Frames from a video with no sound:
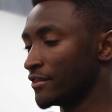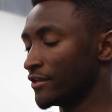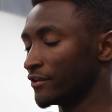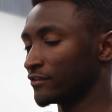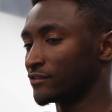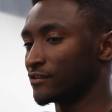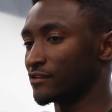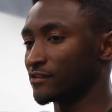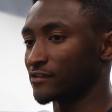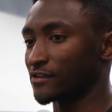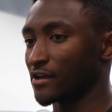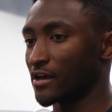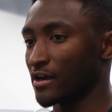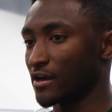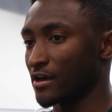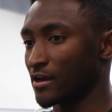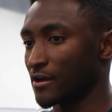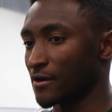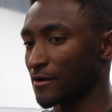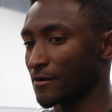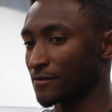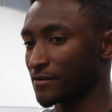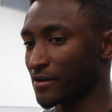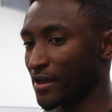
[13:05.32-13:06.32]
This is
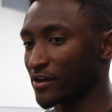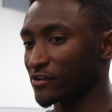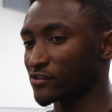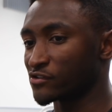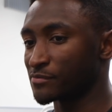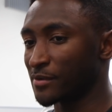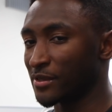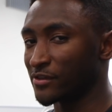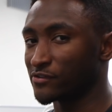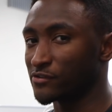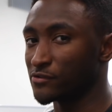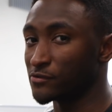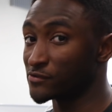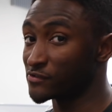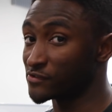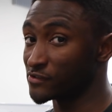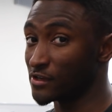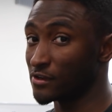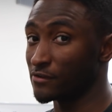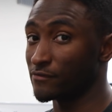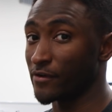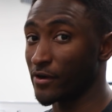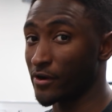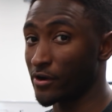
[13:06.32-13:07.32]
not a space you
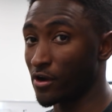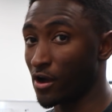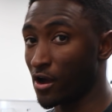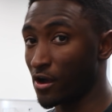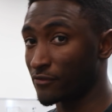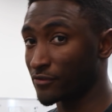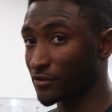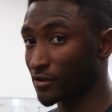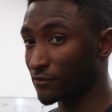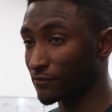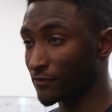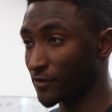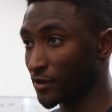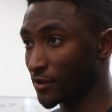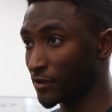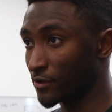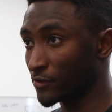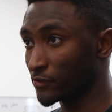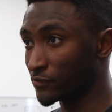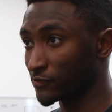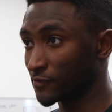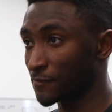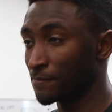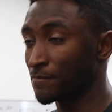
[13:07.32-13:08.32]
see very often in
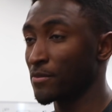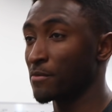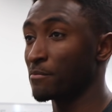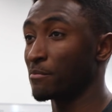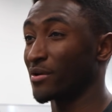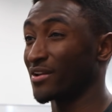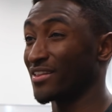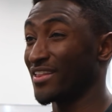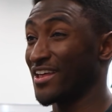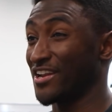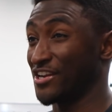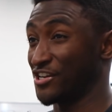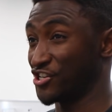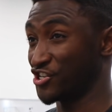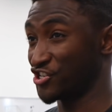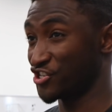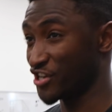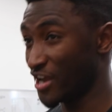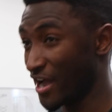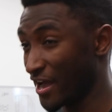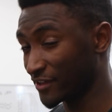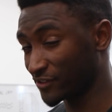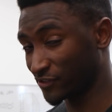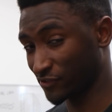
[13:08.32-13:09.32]
videos, but a lot of
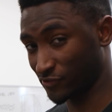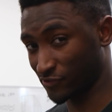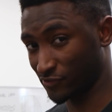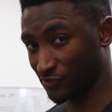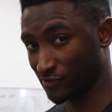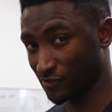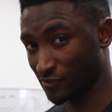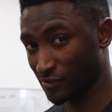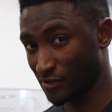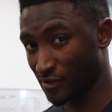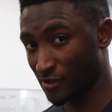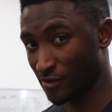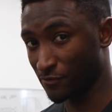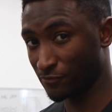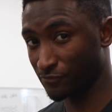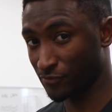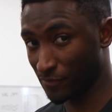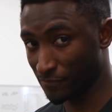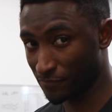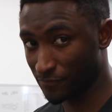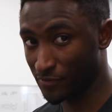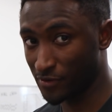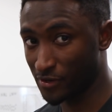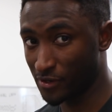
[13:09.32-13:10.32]
shots
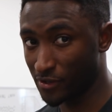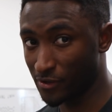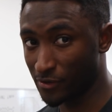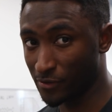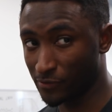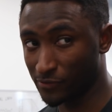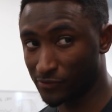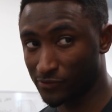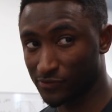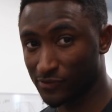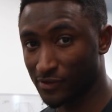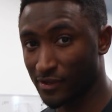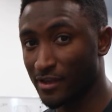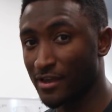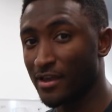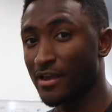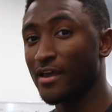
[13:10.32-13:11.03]
from videos